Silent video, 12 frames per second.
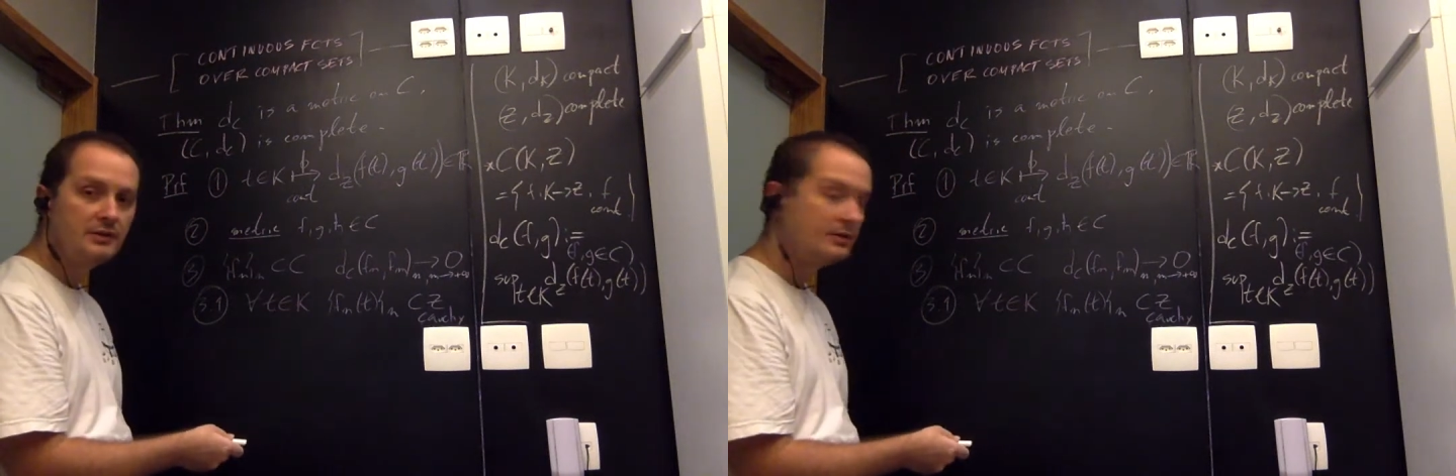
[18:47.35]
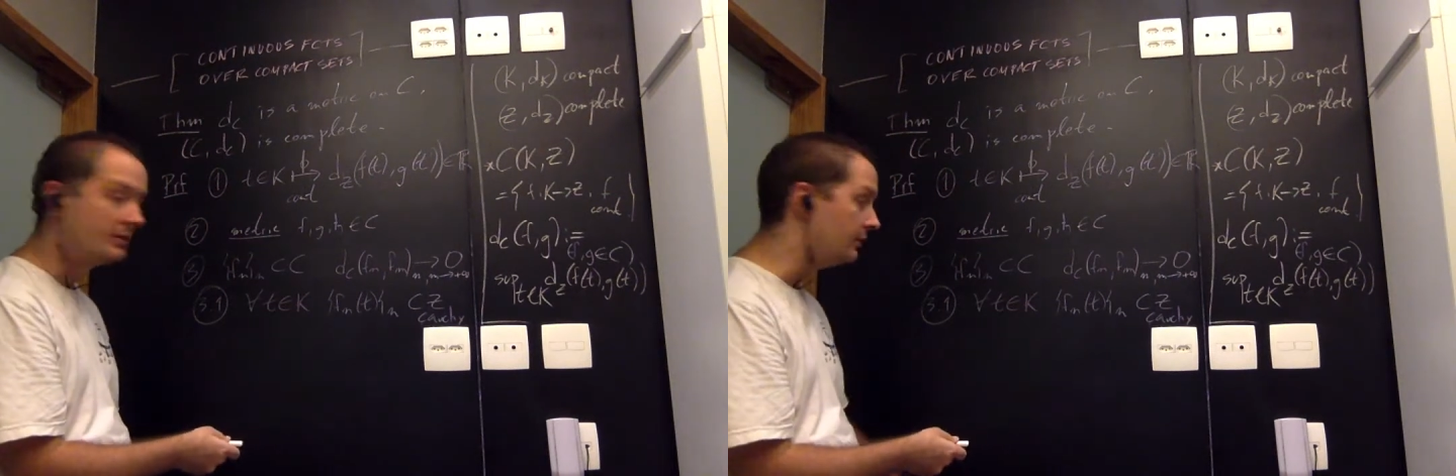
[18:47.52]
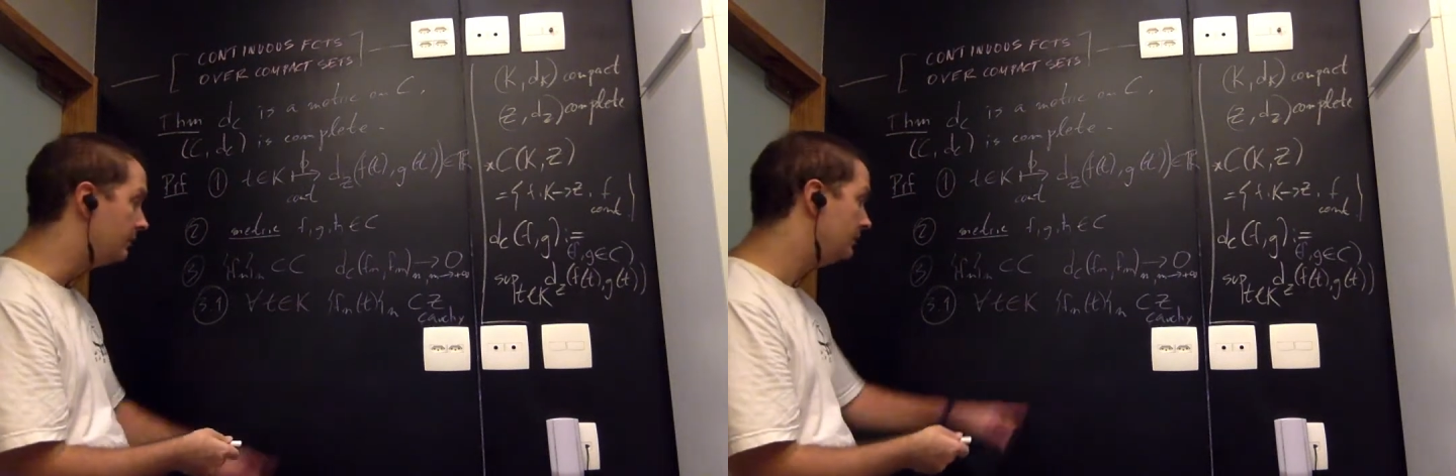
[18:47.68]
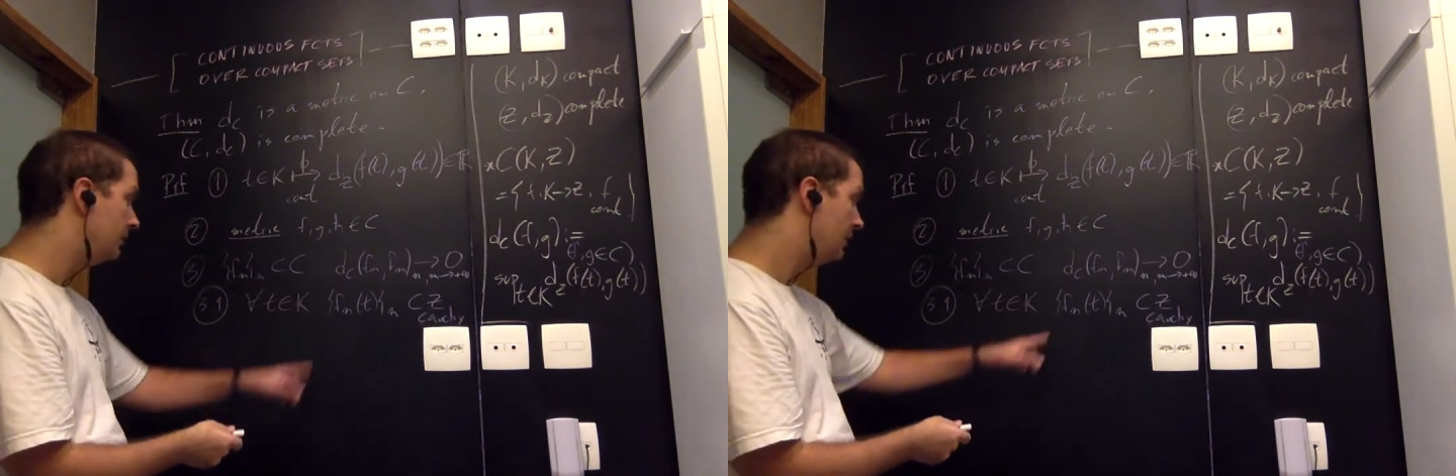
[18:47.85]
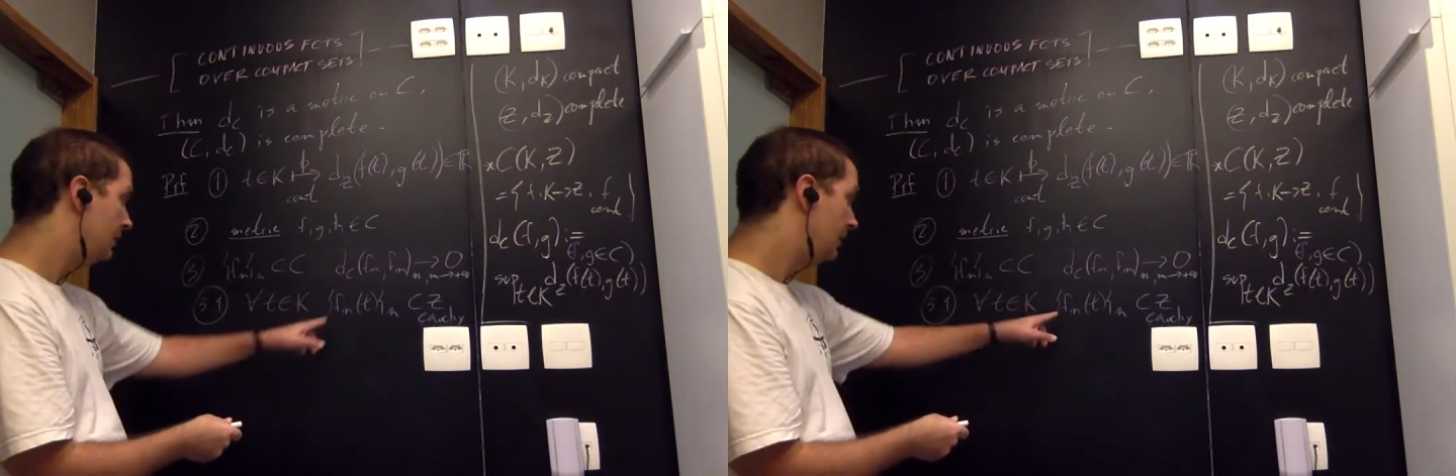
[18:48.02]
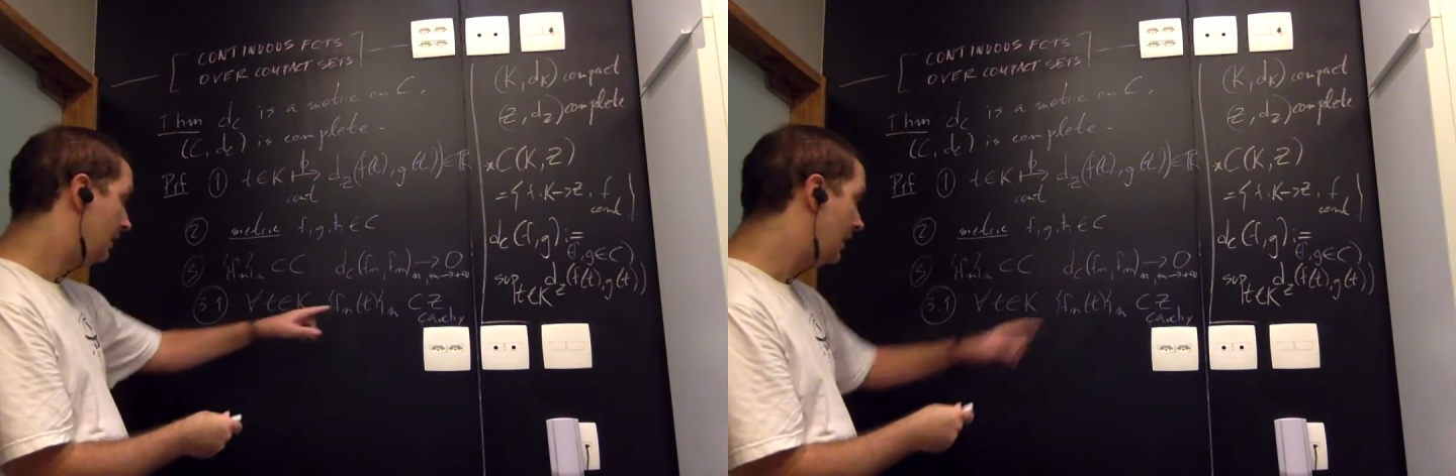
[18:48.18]
So,
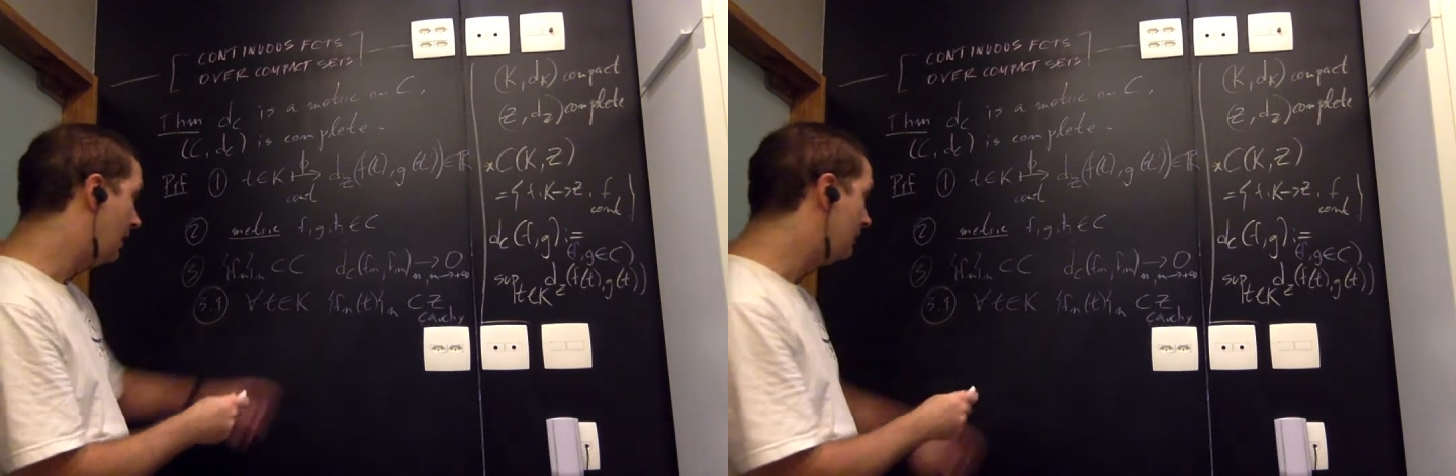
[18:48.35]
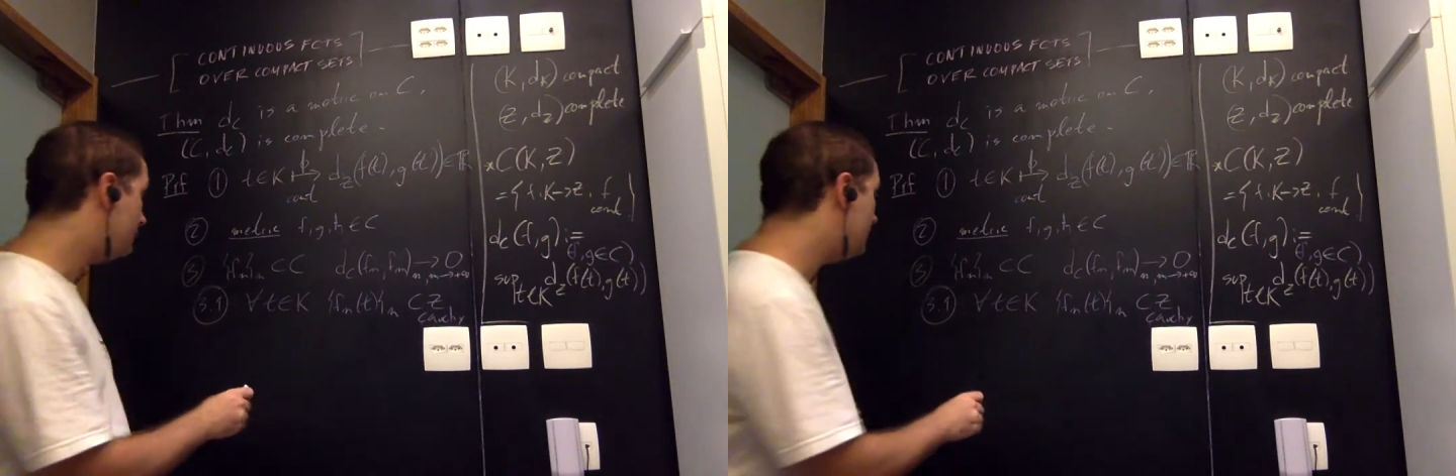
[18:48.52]
and how do